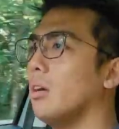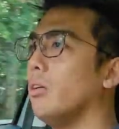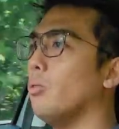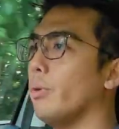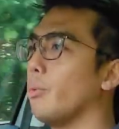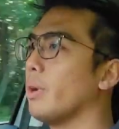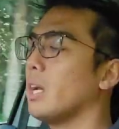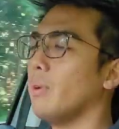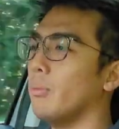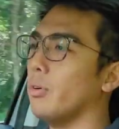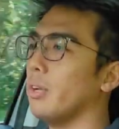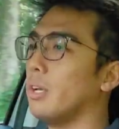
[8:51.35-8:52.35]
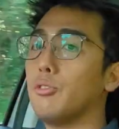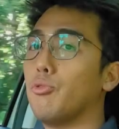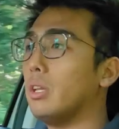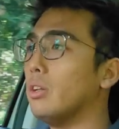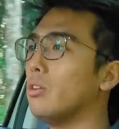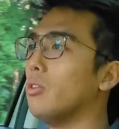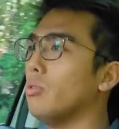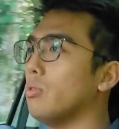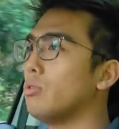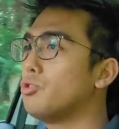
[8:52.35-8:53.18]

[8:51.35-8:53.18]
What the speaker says: when I wake up in the morning, it's ready to go.